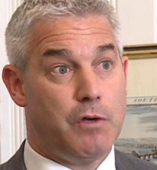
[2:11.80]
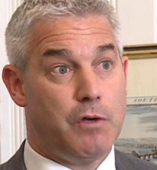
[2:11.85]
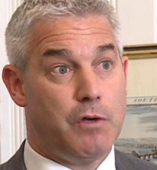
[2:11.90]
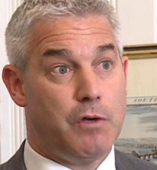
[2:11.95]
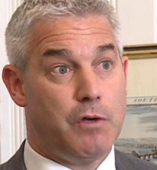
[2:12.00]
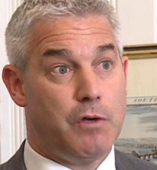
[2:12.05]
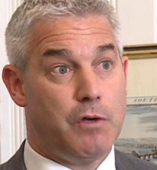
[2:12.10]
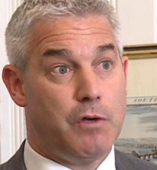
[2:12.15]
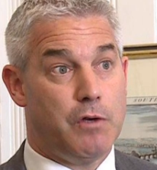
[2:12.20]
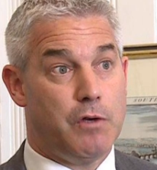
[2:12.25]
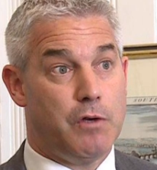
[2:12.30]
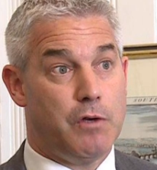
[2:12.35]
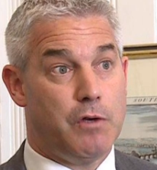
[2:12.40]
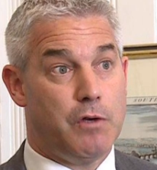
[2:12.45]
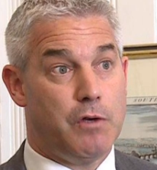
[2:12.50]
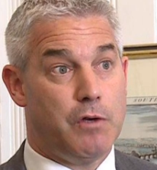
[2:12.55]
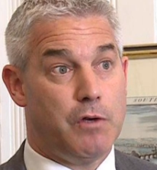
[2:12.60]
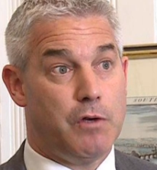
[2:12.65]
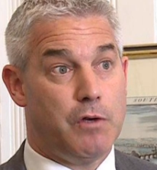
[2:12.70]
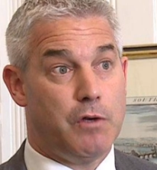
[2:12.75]

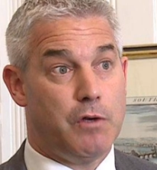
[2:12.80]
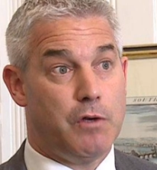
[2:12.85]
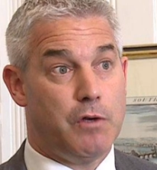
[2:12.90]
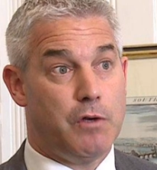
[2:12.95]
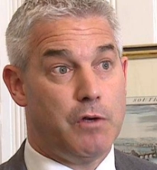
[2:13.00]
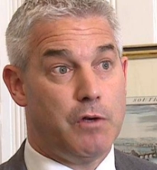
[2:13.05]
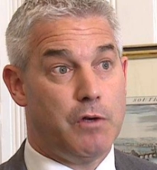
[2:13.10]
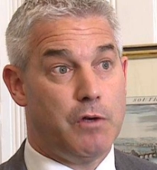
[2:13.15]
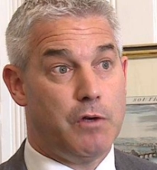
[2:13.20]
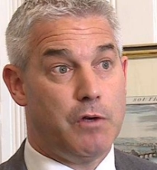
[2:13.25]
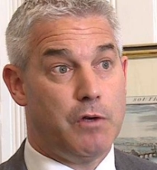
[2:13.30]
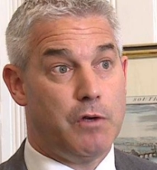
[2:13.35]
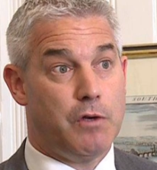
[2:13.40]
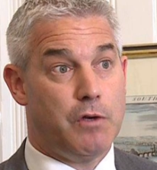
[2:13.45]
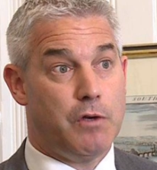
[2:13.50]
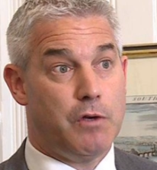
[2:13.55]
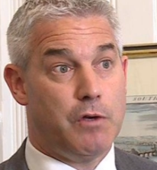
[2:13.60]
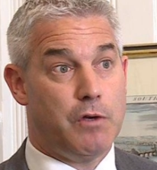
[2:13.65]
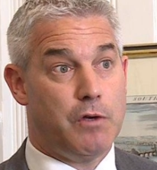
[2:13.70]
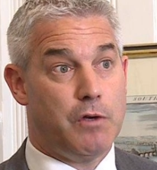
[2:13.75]

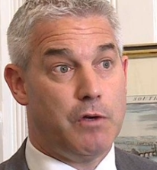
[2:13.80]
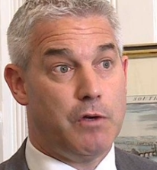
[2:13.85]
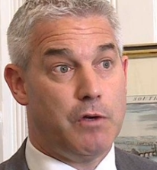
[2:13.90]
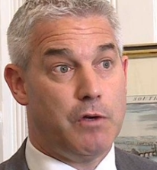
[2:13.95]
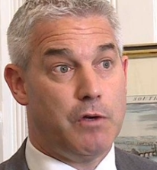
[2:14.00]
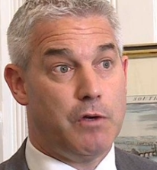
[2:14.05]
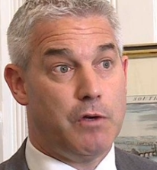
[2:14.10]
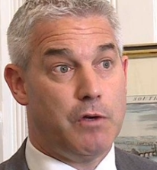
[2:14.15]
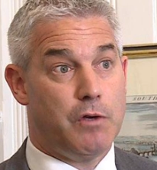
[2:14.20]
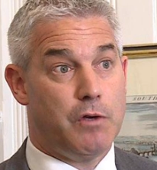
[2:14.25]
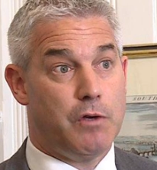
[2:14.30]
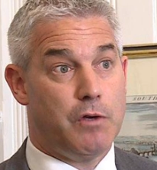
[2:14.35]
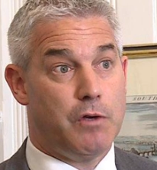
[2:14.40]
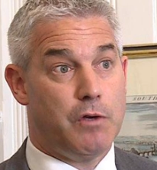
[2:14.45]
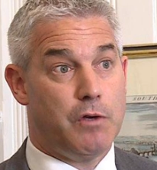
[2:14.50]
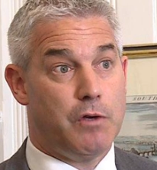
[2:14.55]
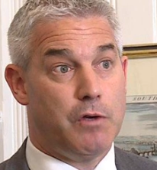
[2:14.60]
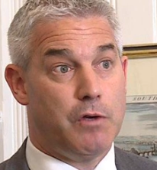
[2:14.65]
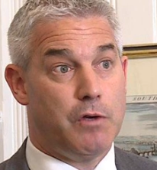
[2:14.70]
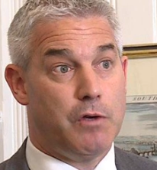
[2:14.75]

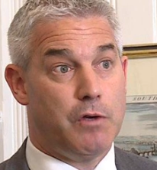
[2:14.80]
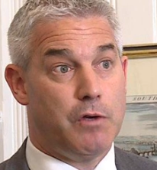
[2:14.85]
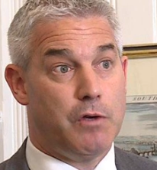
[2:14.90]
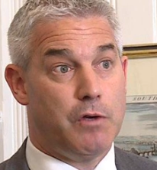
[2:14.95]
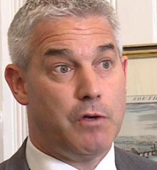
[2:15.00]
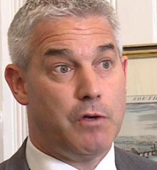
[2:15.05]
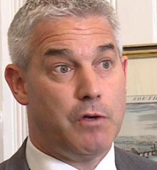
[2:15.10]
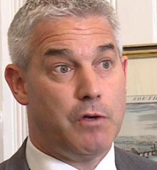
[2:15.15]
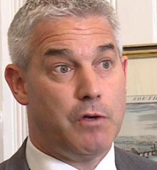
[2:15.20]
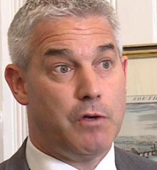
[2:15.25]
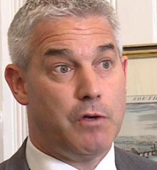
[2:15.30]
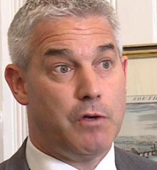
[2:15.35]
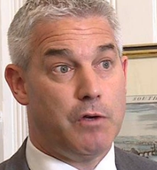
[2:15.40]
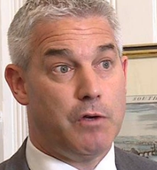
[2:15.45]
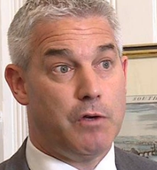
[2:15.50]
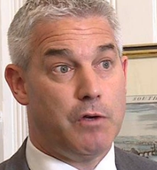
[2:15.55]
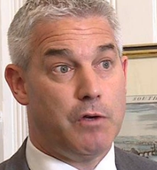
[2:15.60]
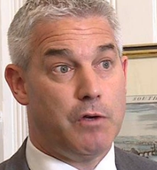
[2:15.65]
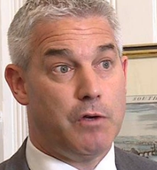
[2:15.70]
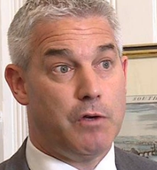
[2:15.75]

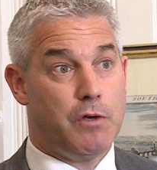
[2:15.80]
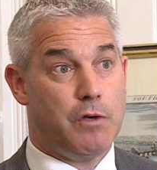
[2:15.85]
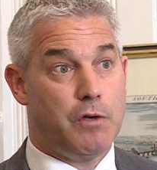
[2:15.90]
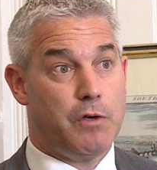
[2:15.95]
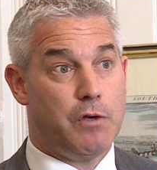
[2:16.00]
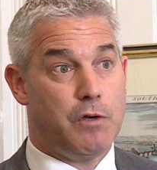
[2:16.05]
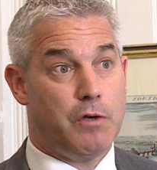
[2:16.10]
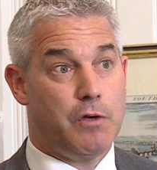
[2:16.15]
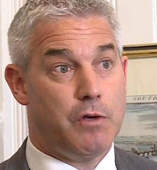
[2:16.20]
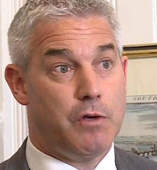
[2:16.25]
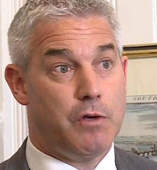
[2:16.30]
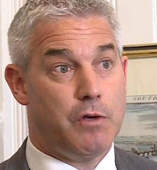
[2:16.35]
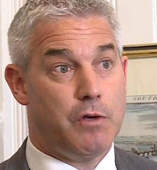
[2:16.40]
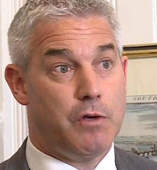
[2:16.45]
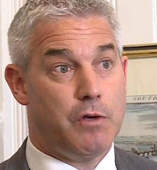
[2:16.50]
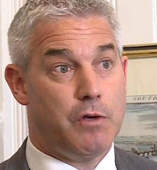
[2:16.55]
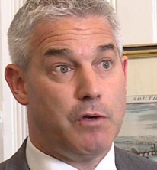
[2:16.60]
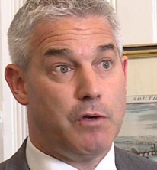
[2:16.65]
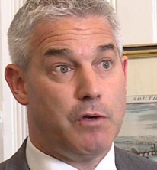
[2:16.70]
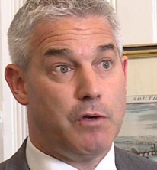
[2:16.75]

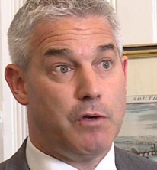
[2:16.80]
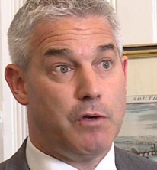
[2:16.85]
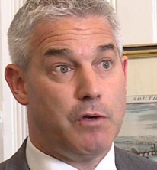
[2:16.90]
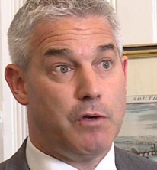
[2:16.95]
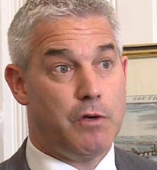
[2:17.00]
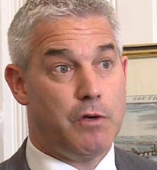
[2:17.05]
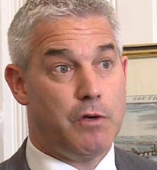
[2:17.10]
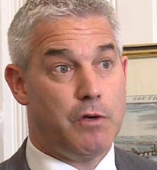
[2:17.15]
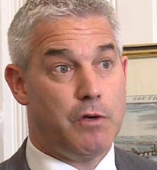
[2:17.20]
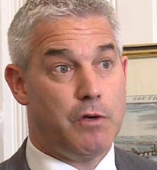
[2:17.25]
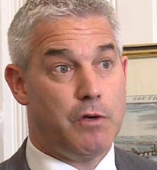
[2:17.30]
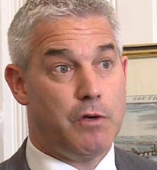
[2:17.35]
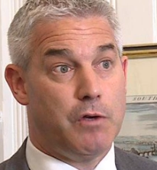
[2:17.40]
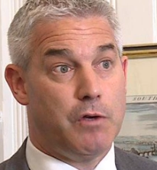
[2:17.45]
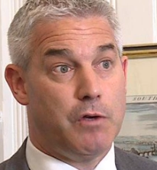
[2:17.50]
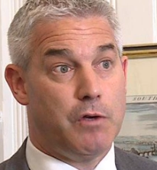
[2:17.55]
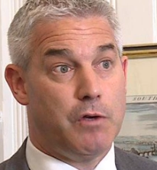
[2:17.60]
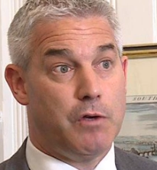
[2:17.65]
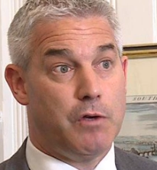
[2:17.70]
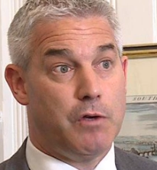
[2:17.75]

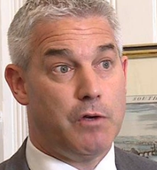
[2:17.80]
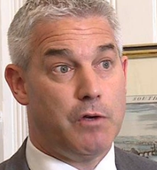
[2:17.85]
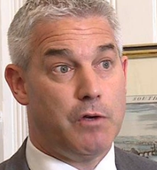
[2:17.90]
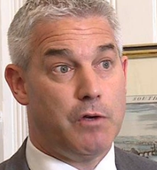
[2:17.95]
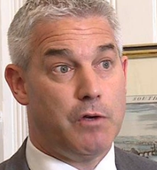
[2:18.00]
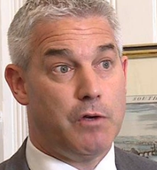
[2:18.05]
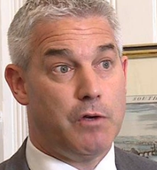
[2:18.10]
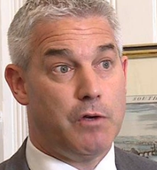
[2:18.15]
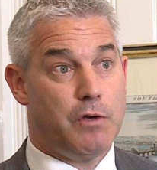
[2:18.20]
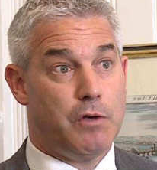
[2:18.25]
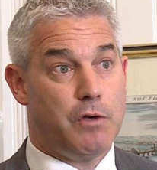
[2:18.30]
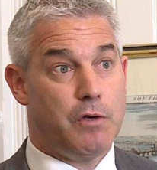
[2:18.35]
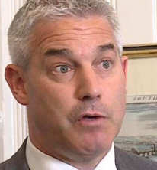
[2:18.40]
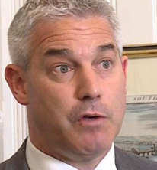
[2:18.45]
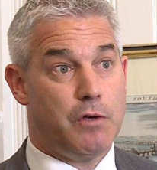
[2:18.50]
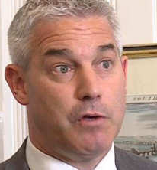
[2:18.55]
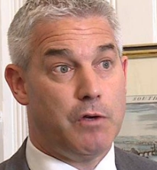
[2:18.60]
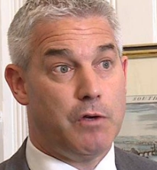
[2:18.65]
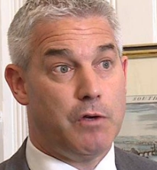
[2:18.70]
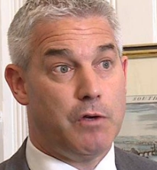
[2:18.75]

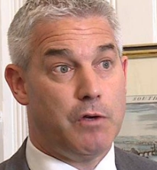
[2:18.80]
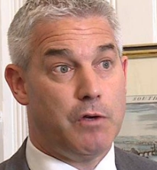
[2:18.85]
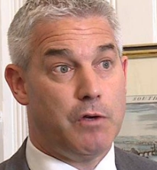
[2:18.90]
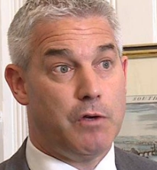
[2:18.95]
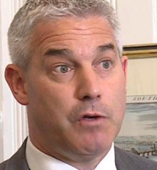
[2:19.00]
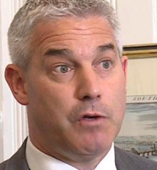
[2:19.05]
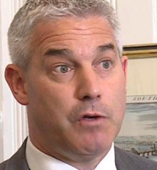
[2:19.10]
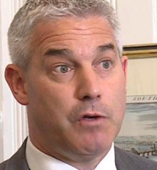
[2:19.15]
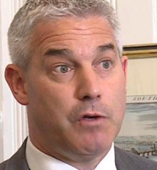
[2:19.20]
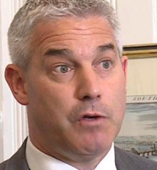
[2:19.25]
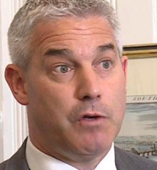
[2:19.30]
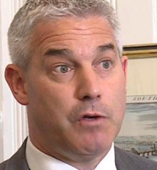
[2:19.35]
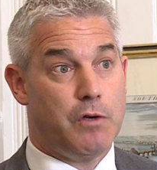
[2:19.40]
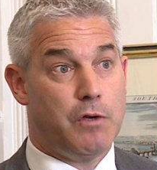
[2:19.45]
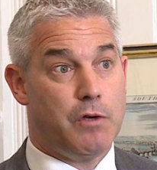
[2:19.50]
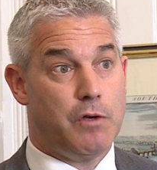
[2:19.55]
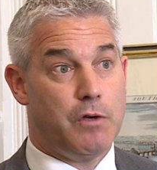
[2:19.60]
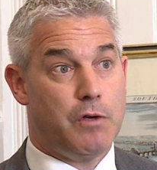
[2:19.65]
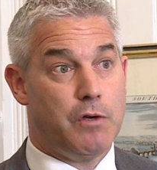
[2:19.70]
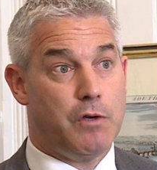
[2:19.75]
The face doesn't move, so there is nothing to read.